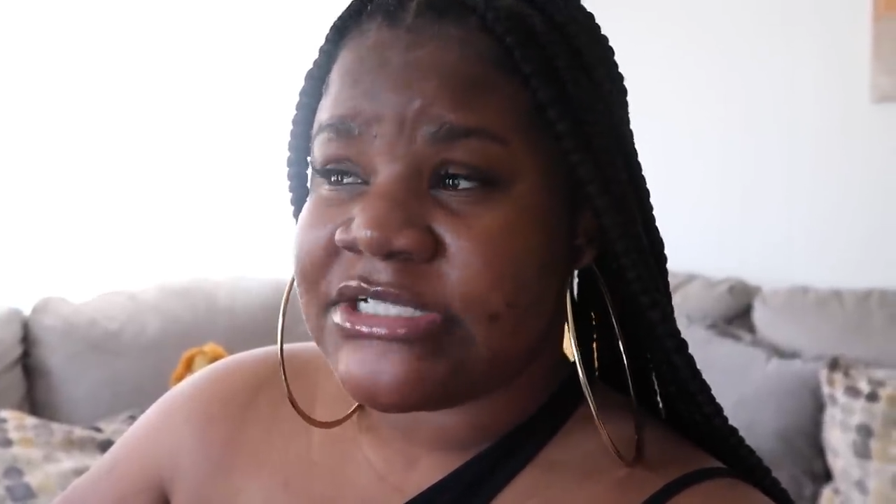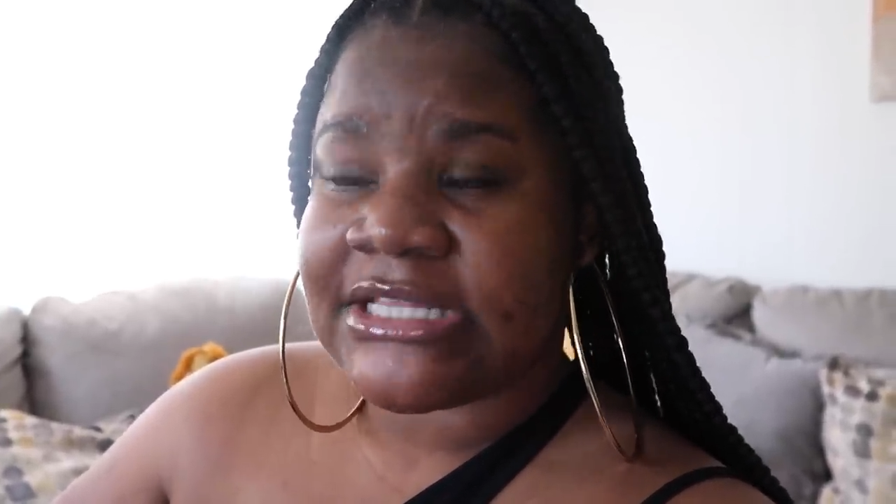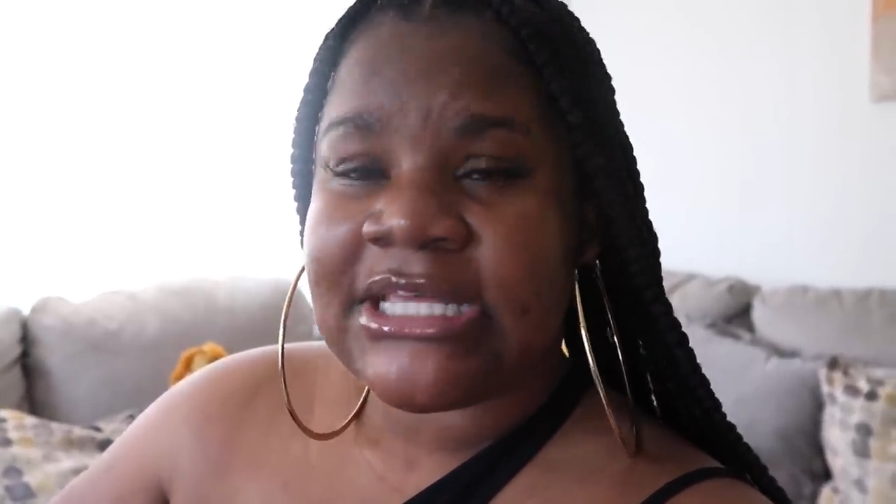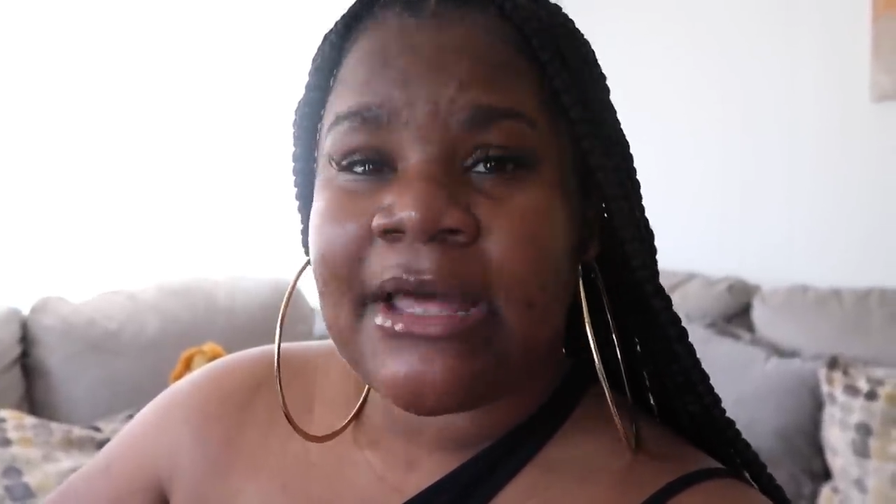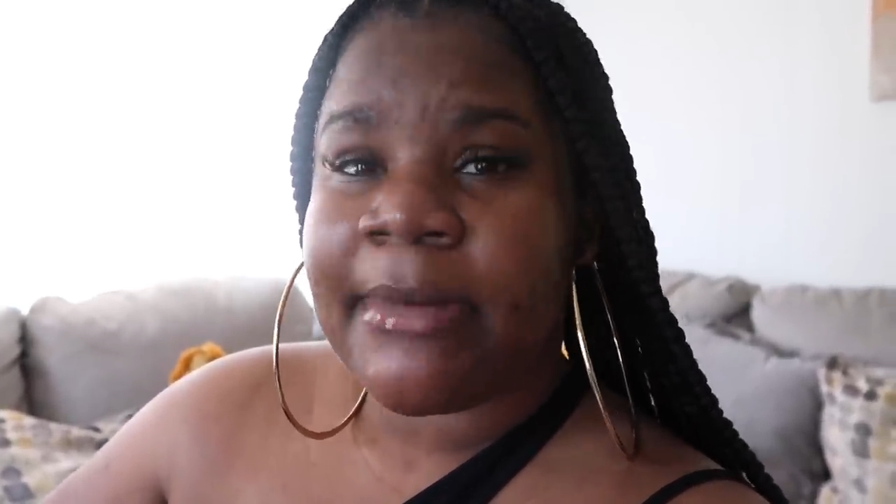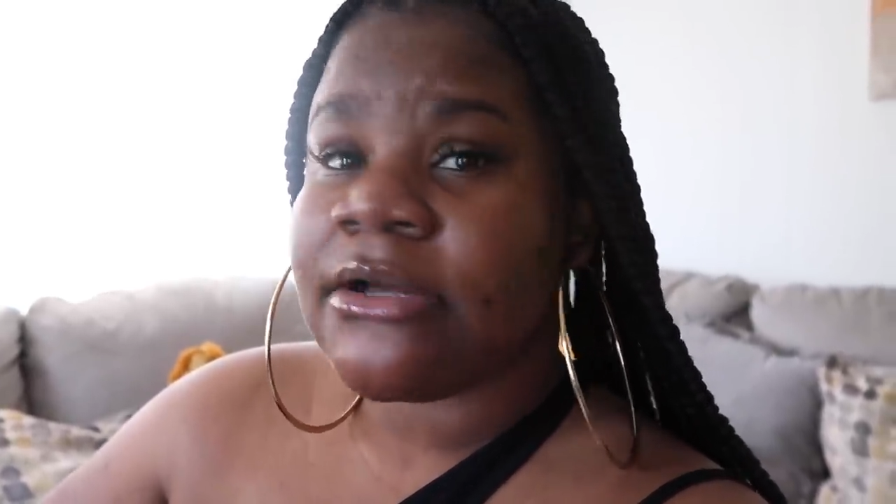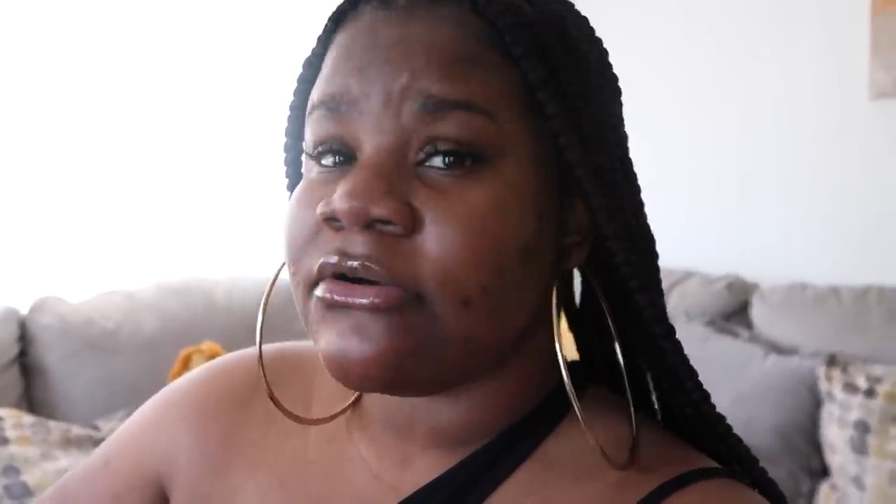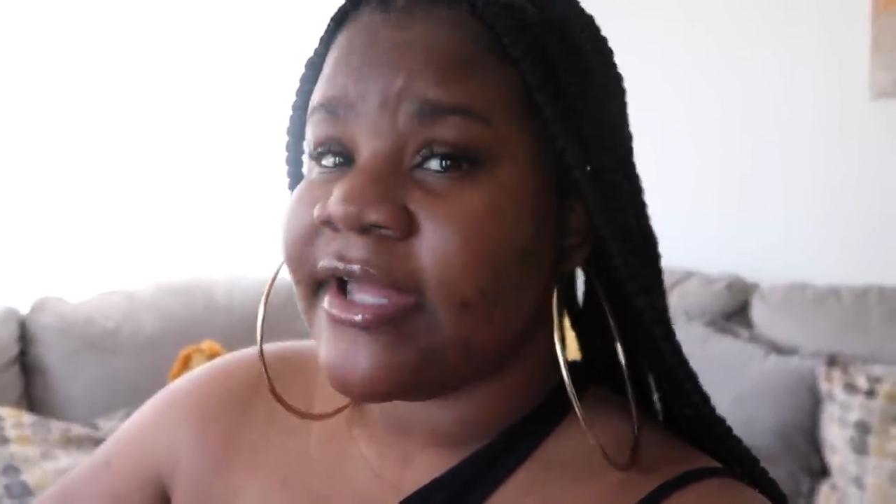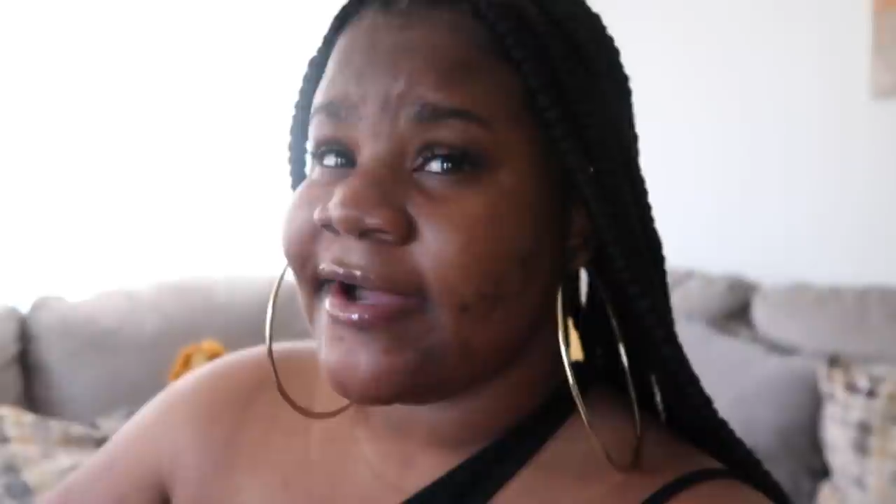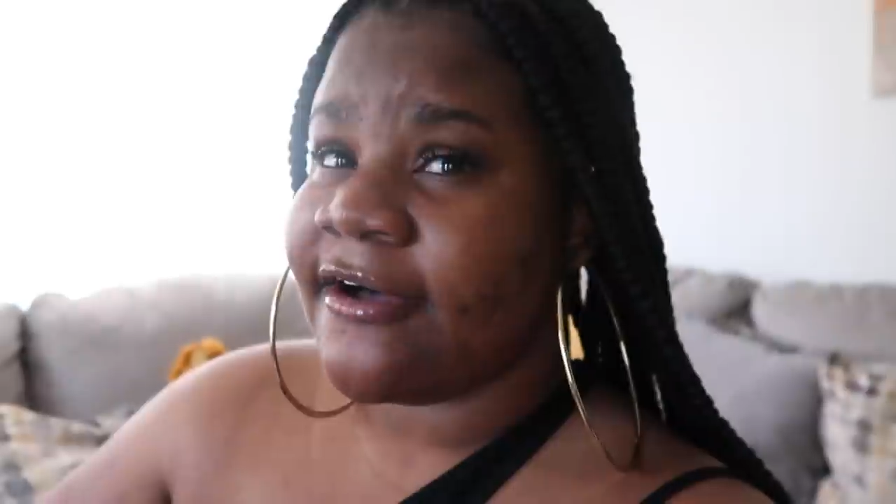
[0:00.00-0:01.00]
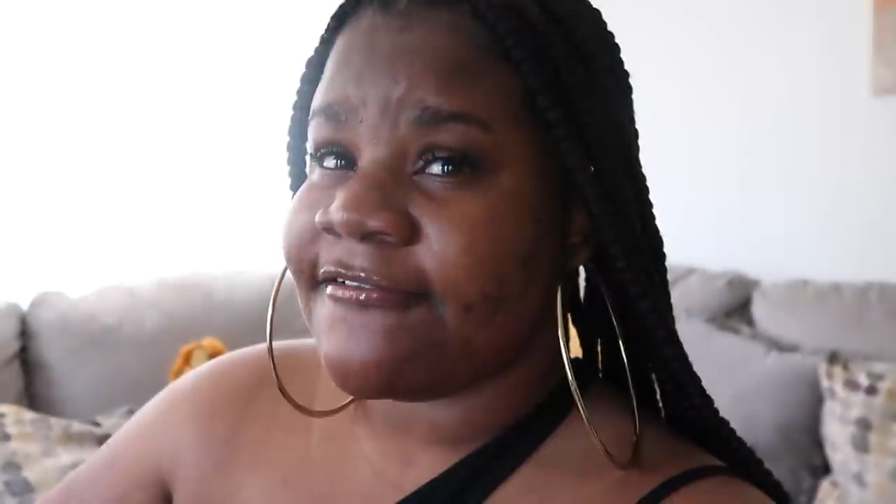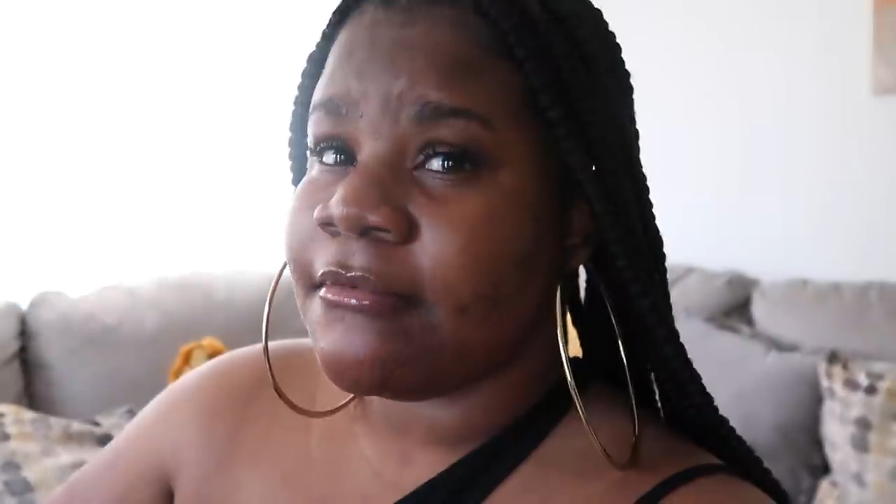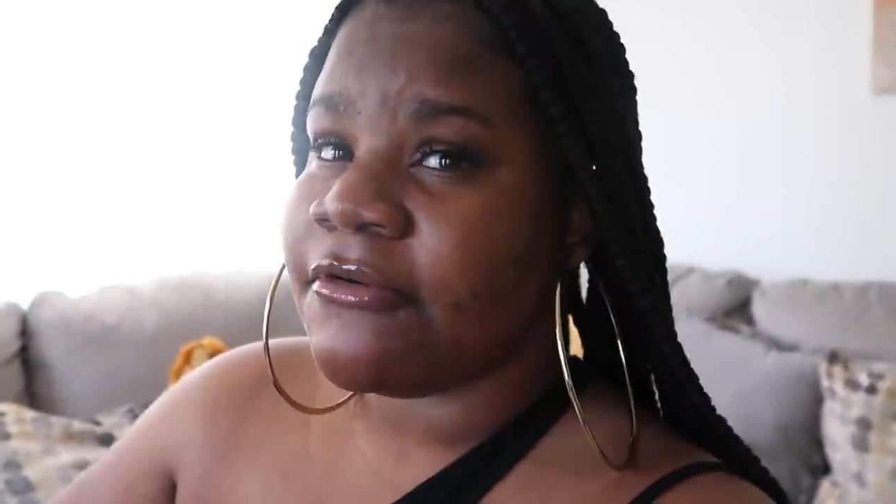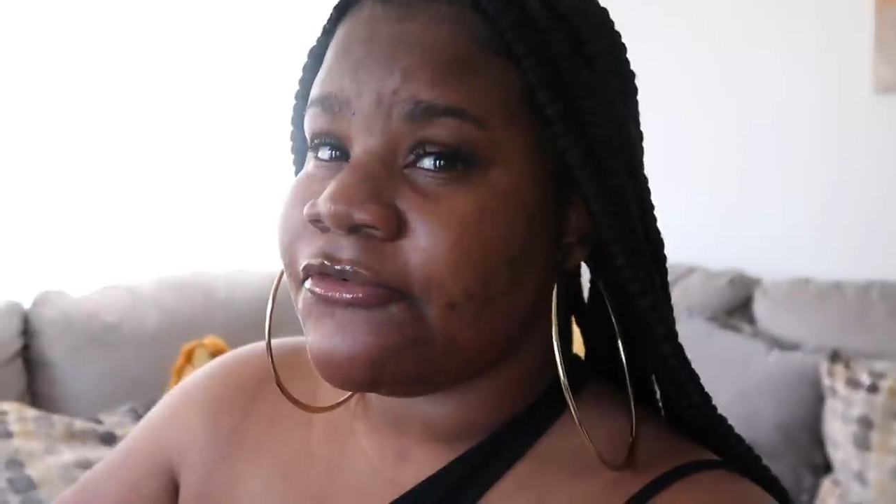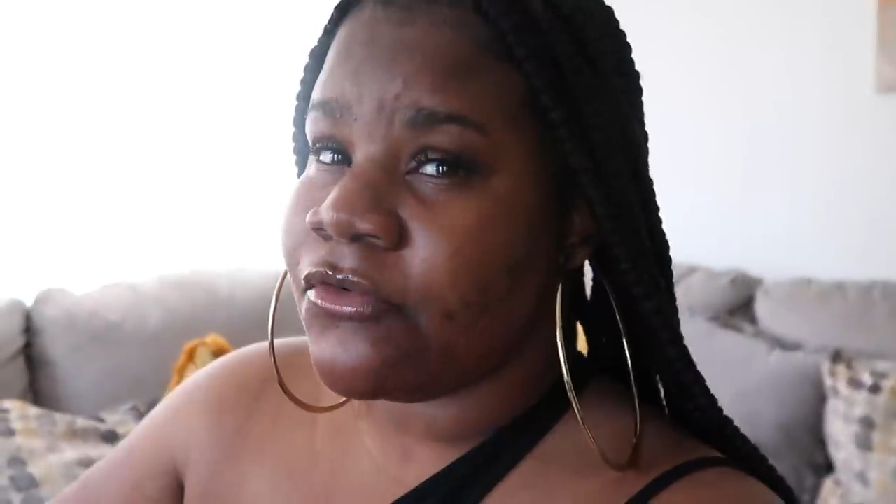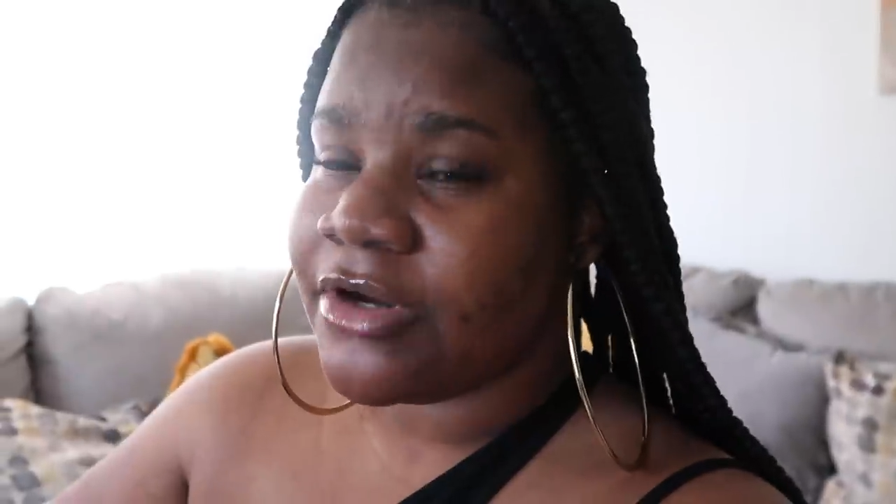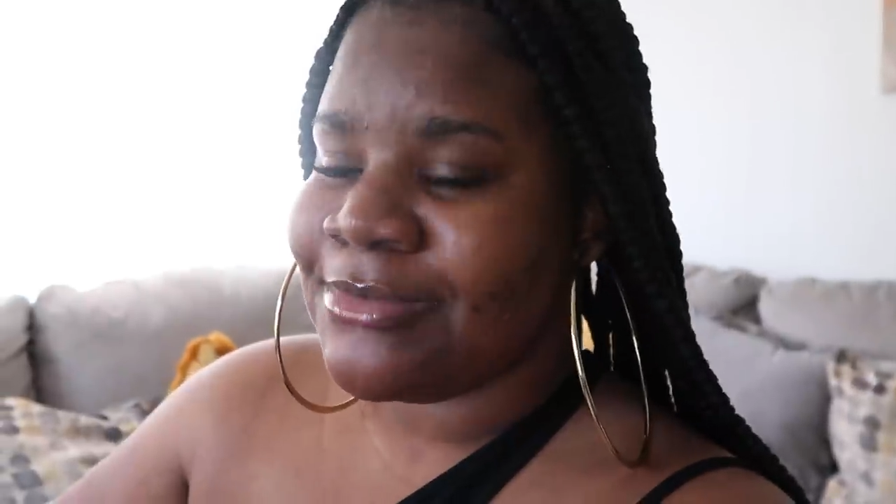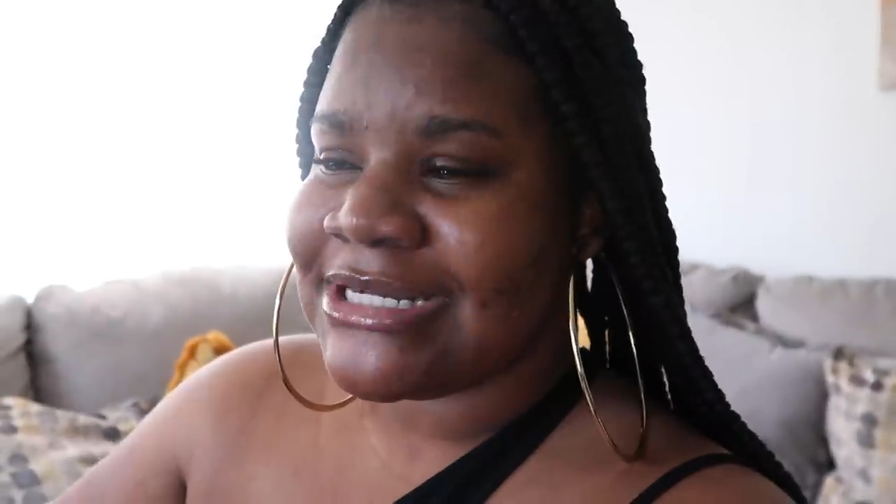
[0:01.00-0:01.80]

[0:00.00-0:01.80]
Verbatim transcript: which I think I might go get coffee before